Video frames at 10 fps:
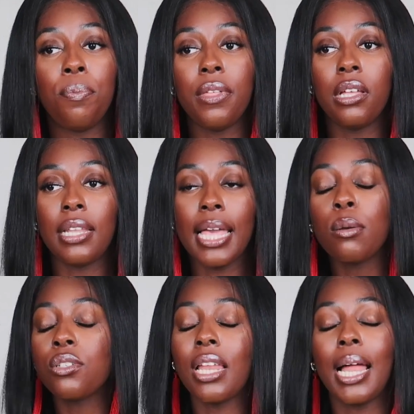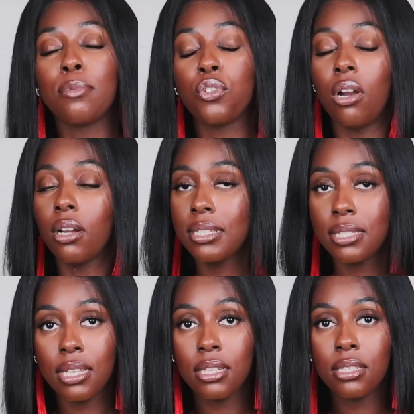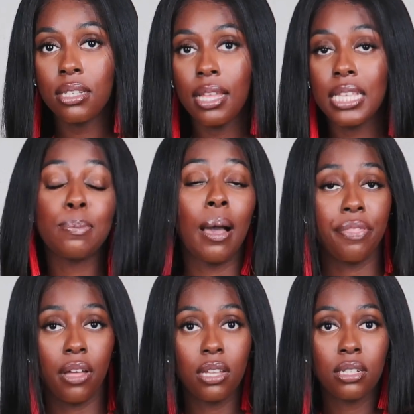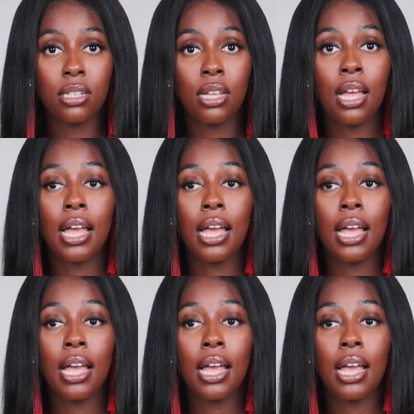The language that I'm strongest in is Python.